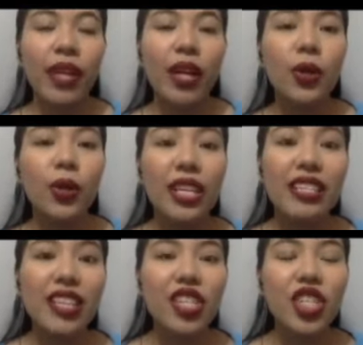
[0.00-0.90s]
could
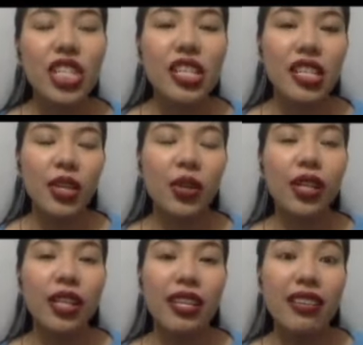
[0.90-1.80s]
essentially
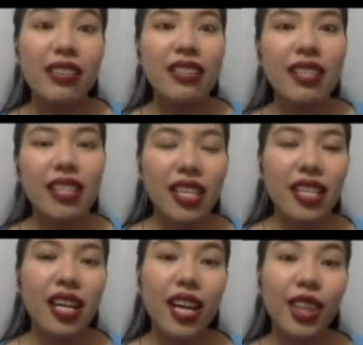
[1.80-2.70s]
or
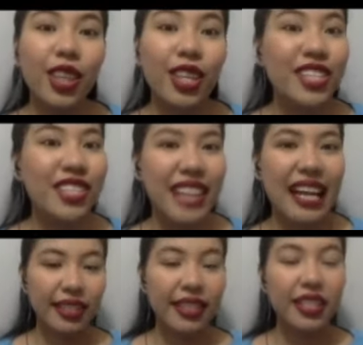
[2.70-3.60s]
easily
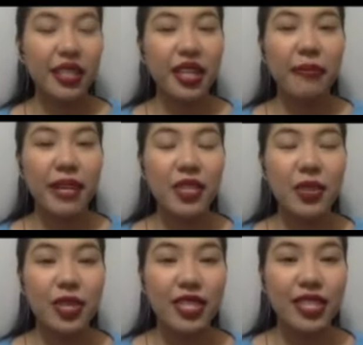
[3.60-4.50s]
understand. Here are my
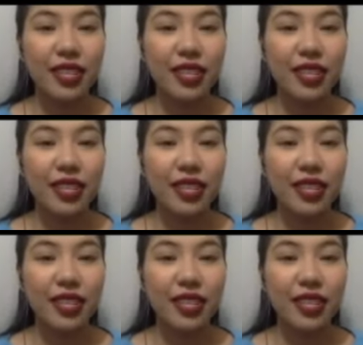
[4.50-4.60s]
sources and